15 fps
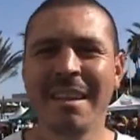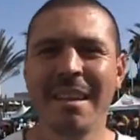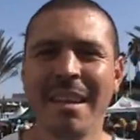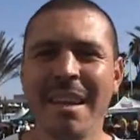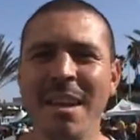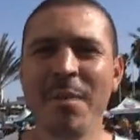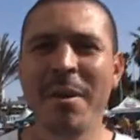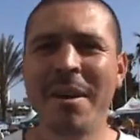Why
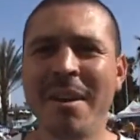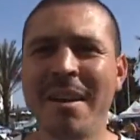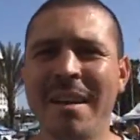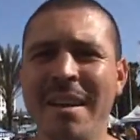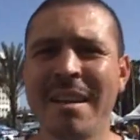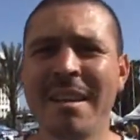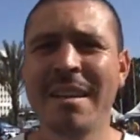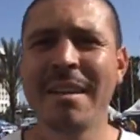are
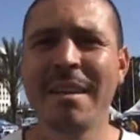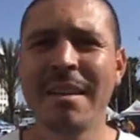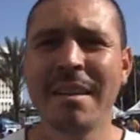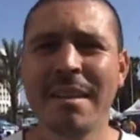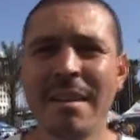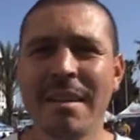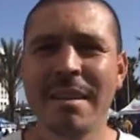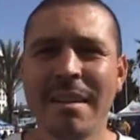Mexicans so good in
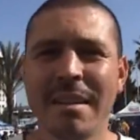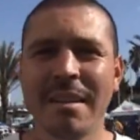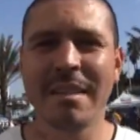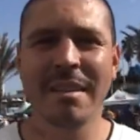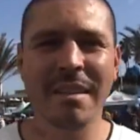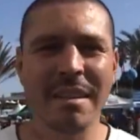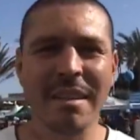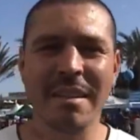boxing?
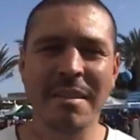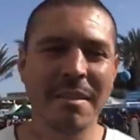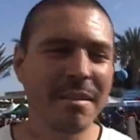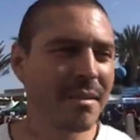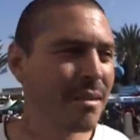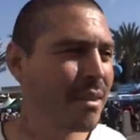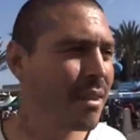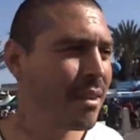
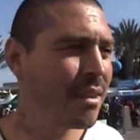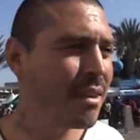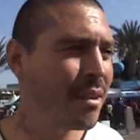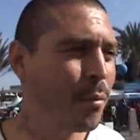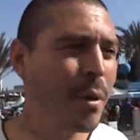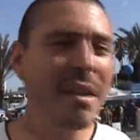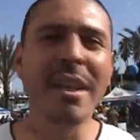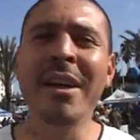
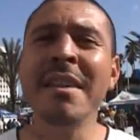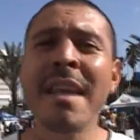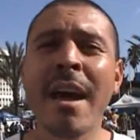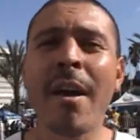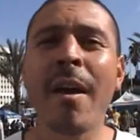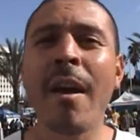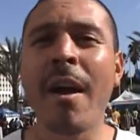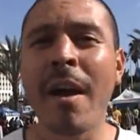We've done
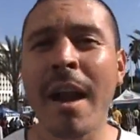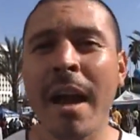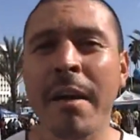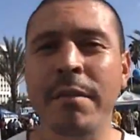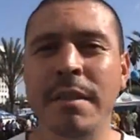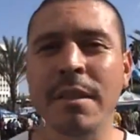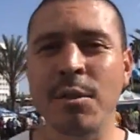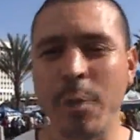that all our
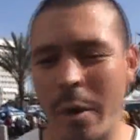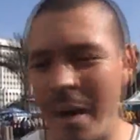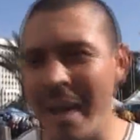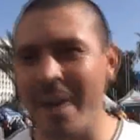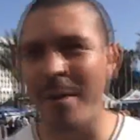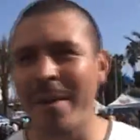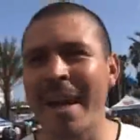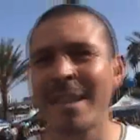life yeah, we're little.